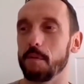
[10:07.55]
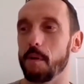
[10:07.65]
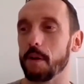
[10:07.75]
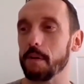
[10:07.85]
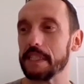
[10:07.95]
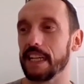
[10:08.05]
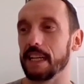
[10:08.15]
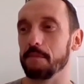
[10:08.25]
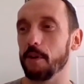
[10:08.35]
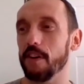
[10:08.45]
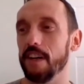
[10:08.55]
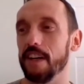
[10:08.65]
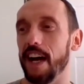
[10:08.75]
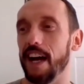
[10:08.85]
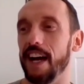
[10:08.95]
we won't go into that anymore.
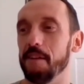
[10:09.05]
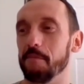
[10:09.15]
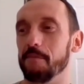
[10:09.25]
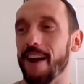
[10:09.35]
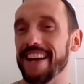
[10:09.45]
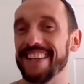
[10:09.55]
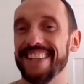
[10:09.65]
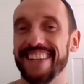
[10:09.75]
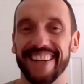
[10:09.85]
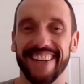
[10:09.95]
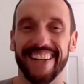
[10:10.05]
Ryan?